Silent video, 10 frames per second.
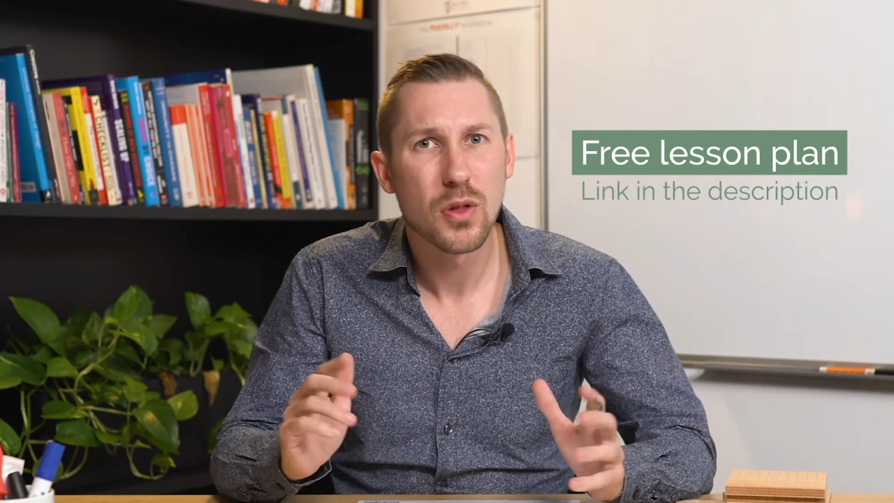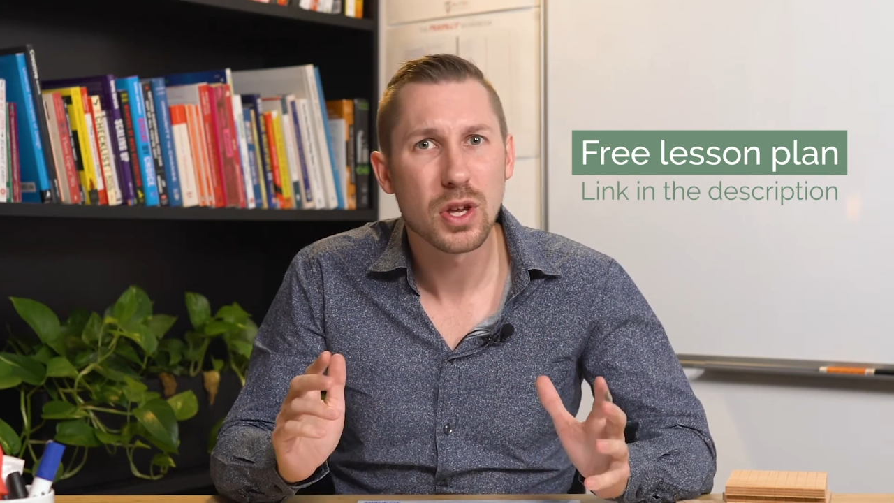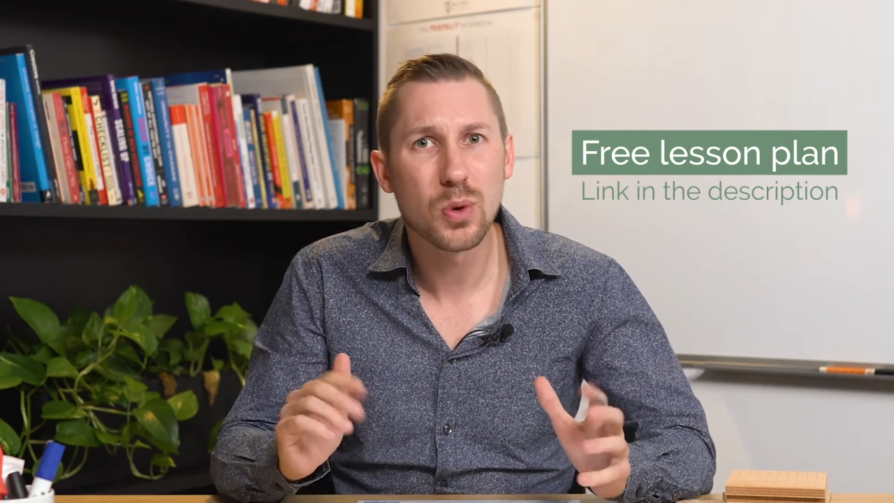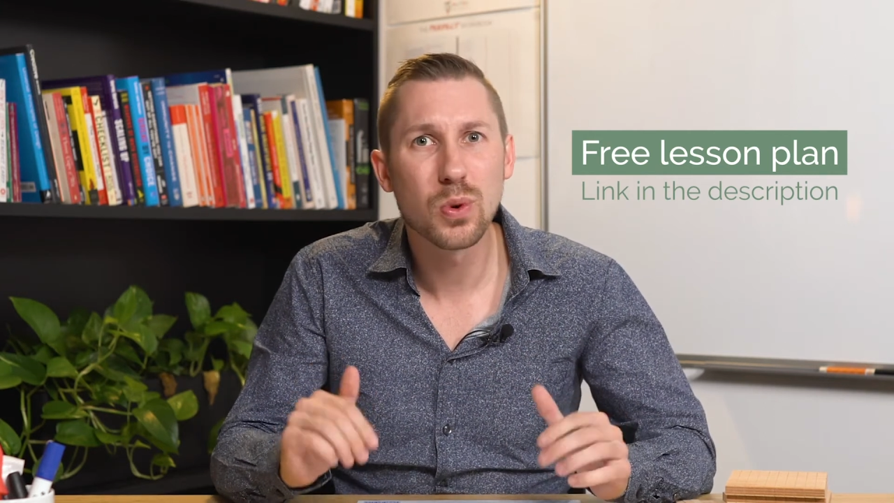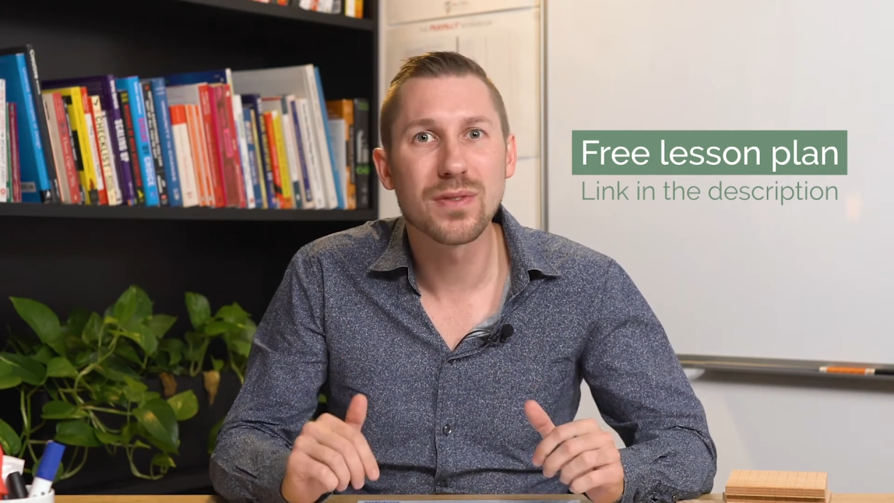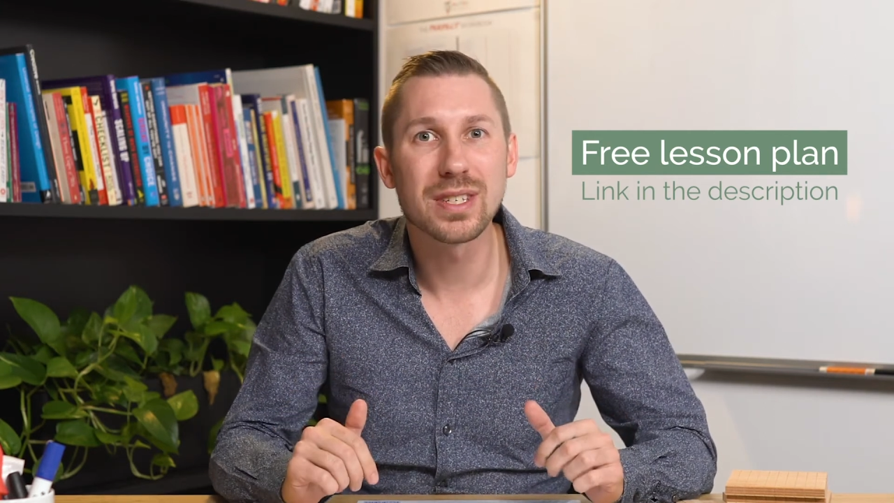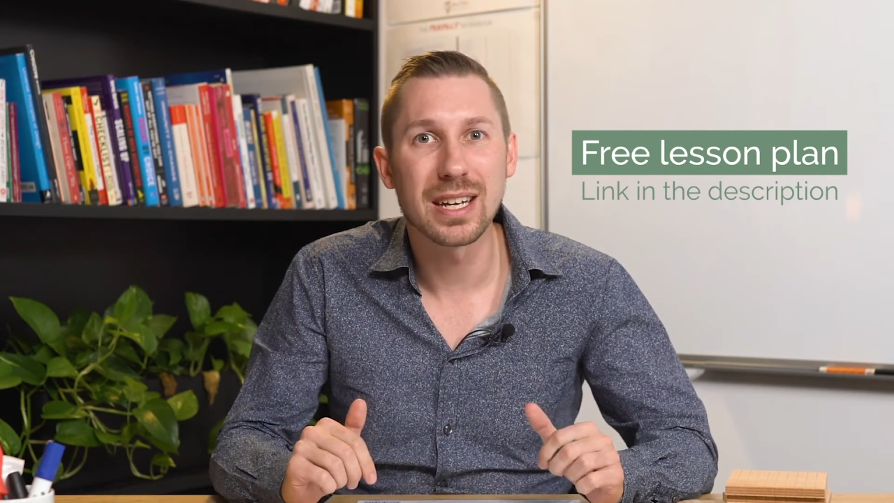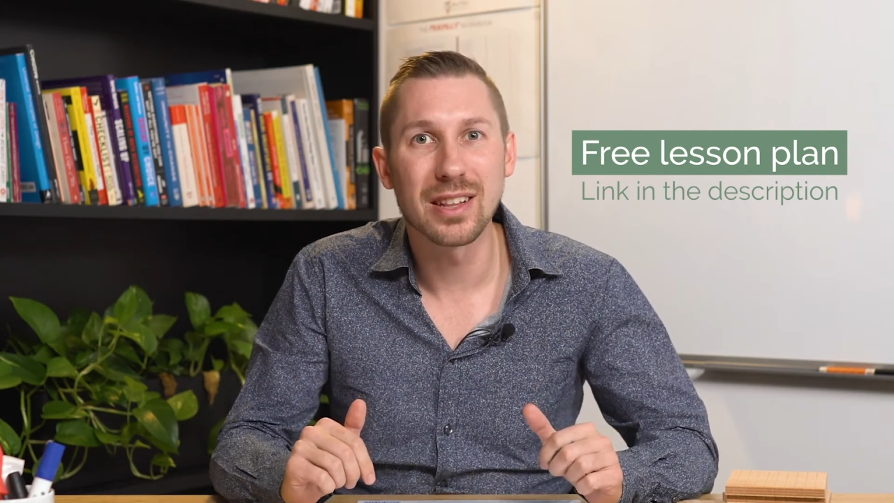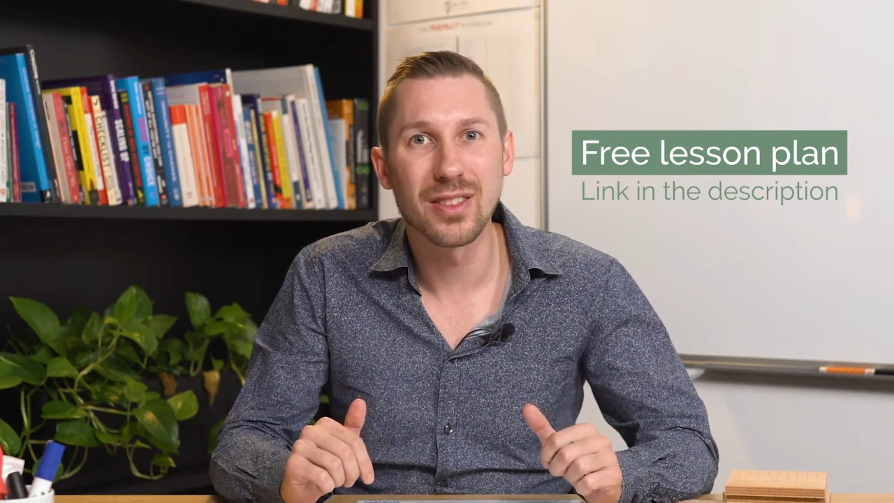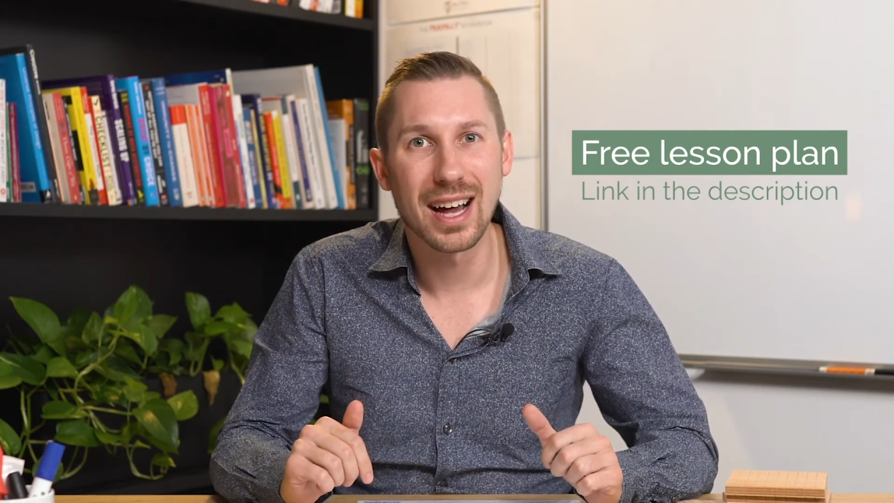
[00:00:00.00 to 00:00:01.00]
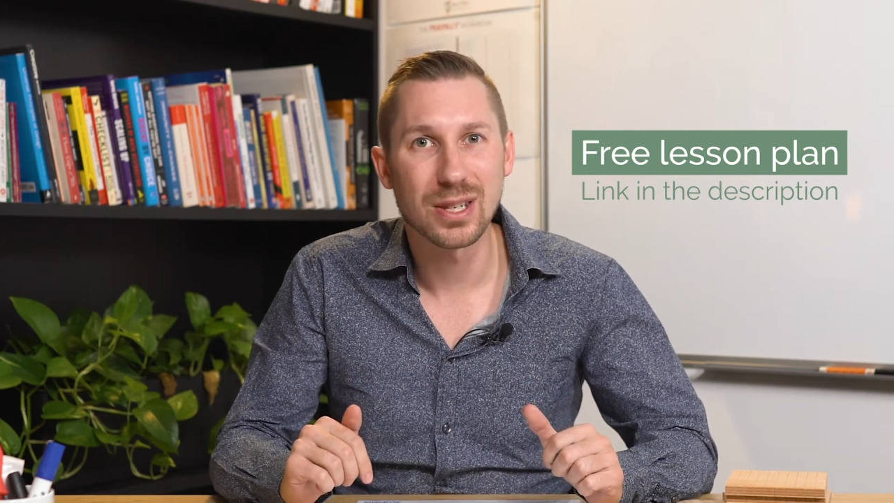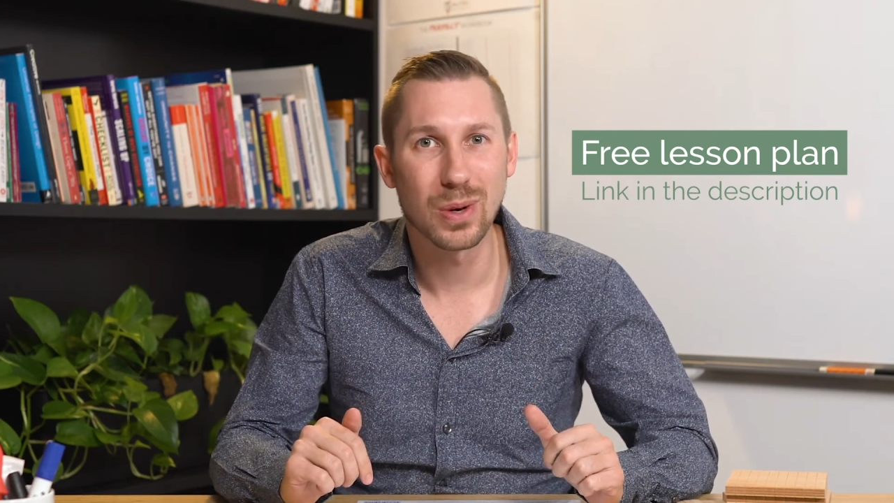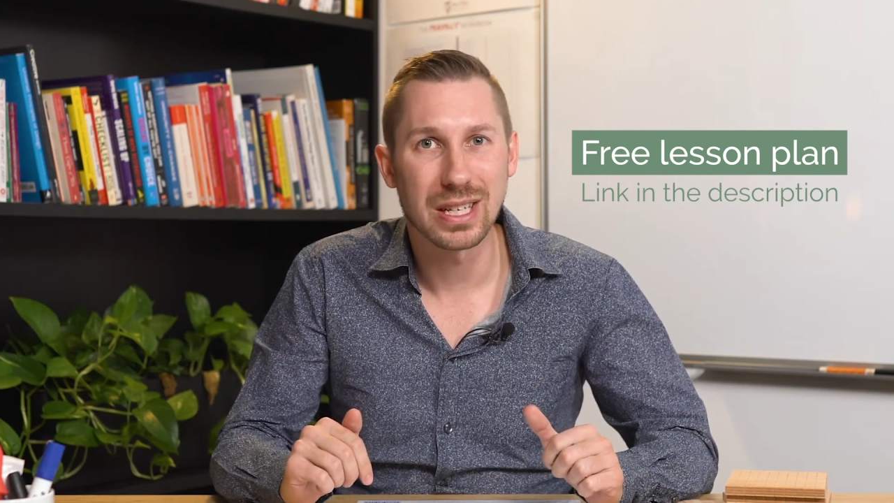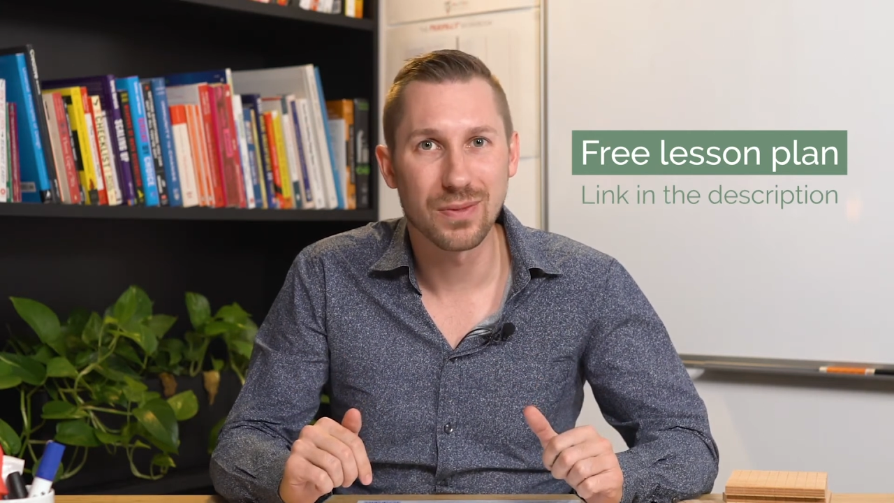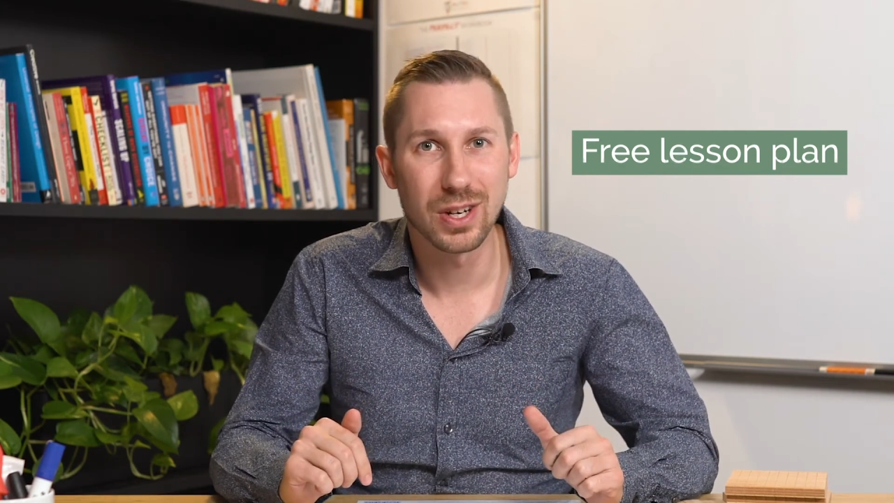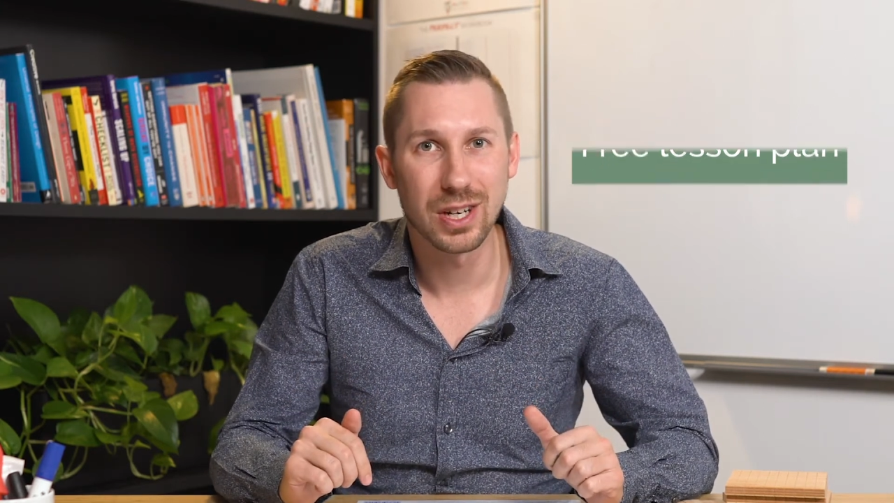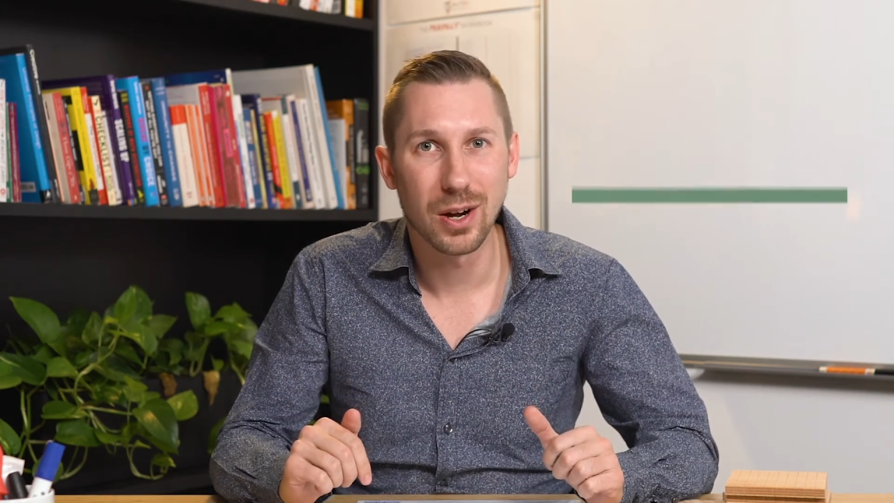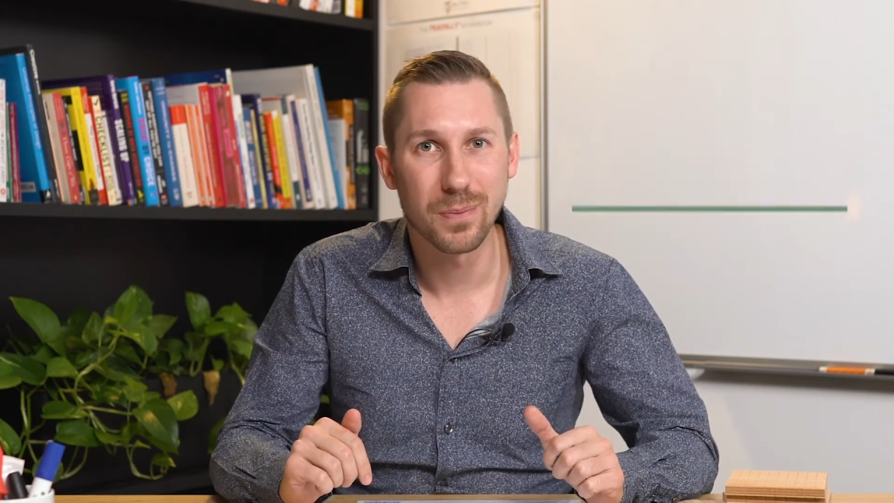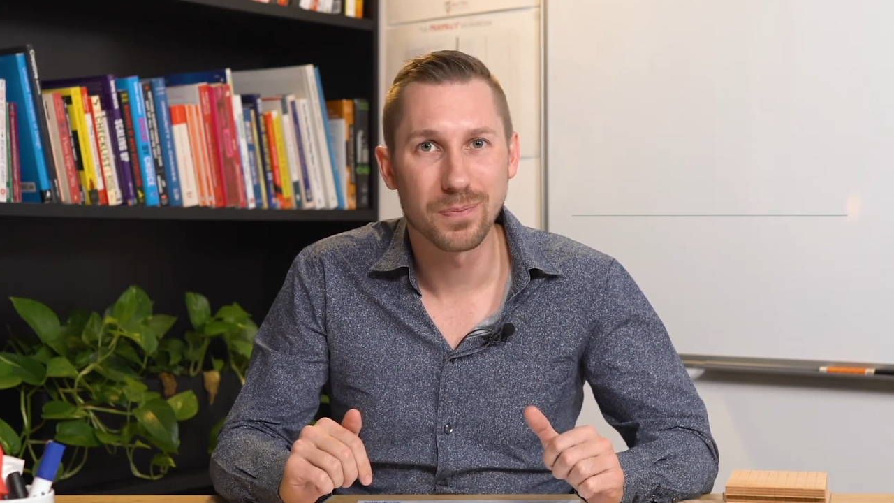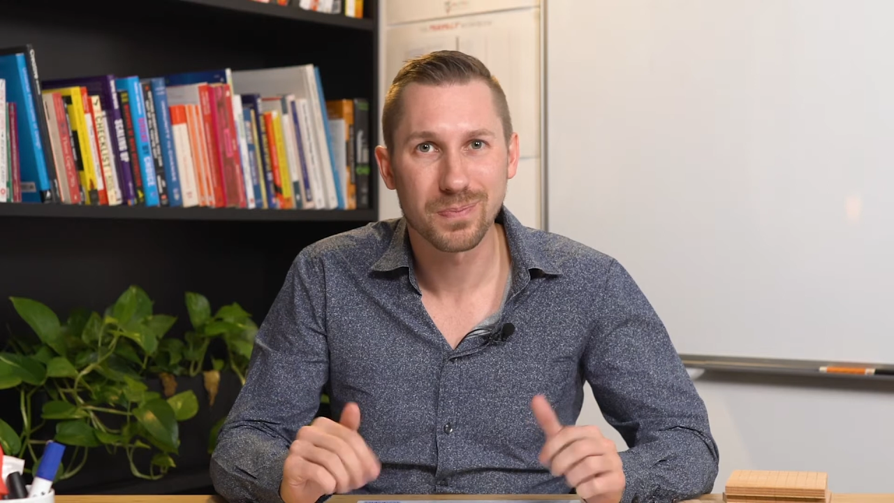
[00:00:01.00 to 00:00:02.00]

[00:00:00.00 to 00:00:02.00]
that you would have seen in last week's video.